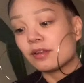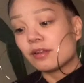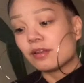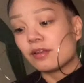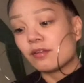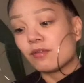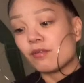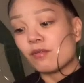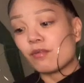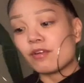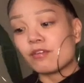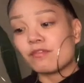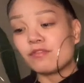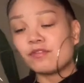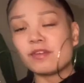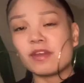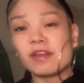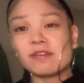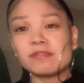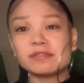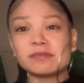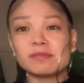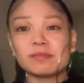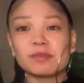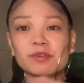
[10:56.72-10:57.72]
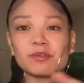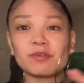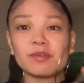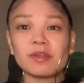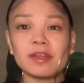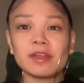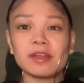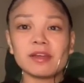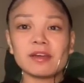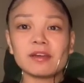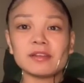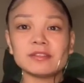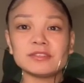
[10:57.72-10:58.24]
Or if you have some
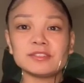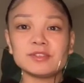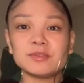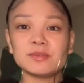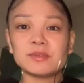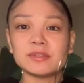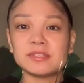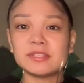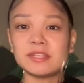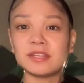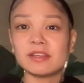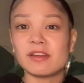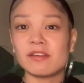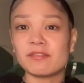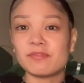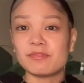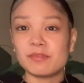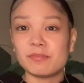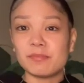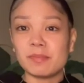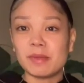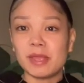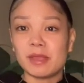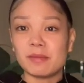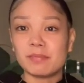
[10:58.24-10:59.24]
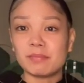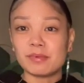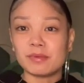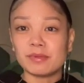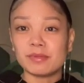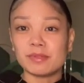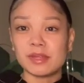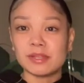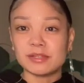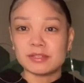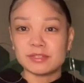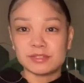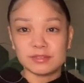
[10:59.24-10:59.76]
crayons, you could take off the paper
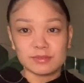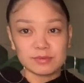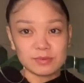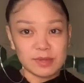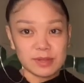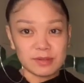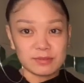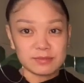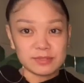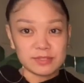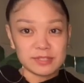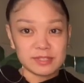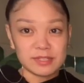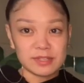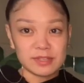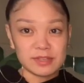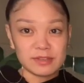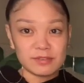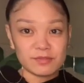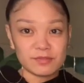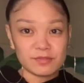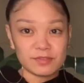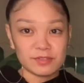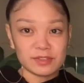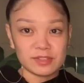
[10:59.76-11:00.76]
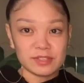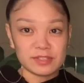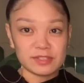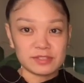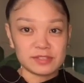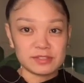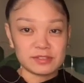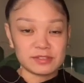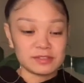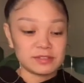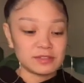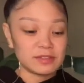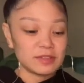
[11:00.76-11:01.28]
that surrounds it for this